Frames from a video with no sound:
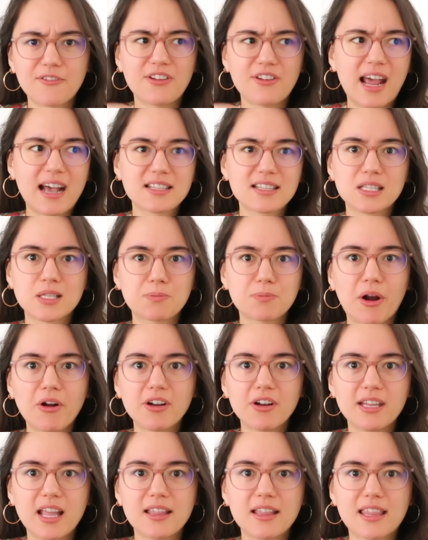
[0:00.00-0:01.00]
if it hasn't
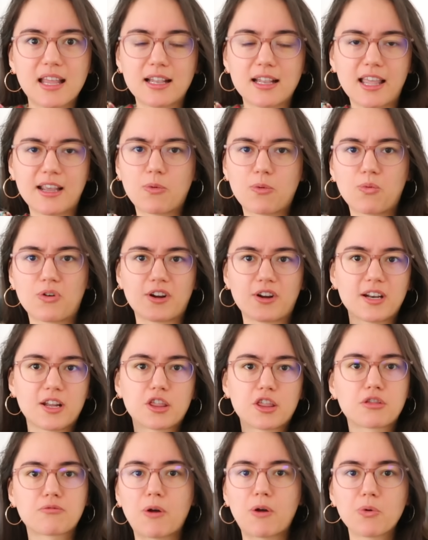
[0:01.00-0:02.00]
sprouted yet, then like we're
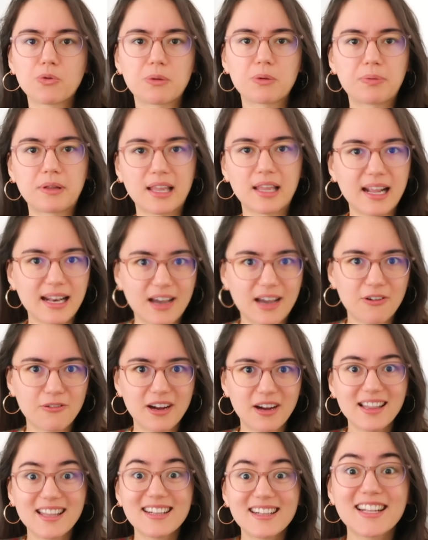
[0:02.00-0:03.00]
gonna throw the plant out,
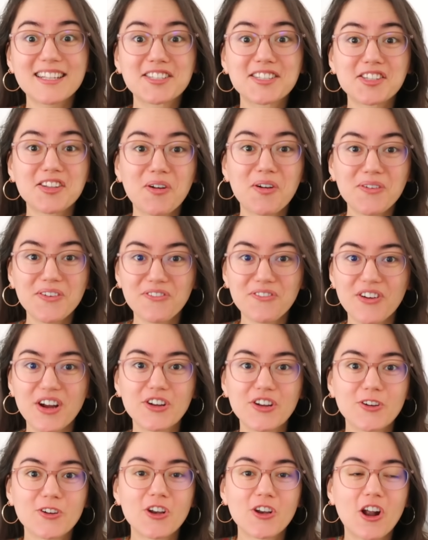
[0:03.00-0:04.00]
right? Like, that's so unfair.
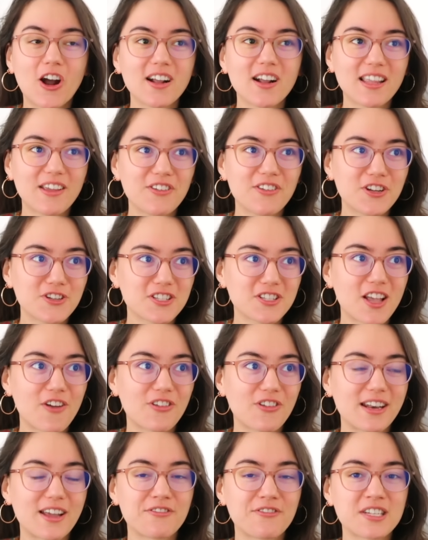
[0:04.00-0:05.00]
You're not giving
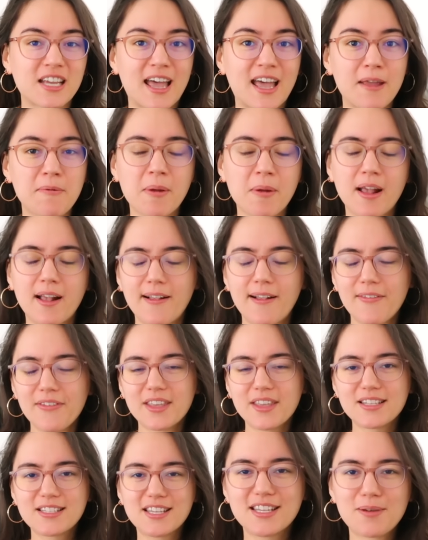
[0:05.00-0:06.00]
yourself enough time
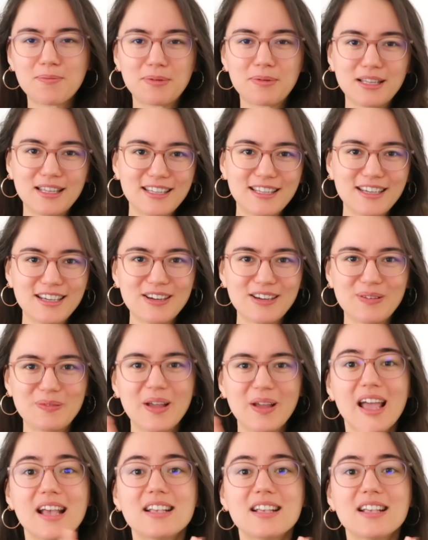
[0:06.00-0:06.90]
to bloom.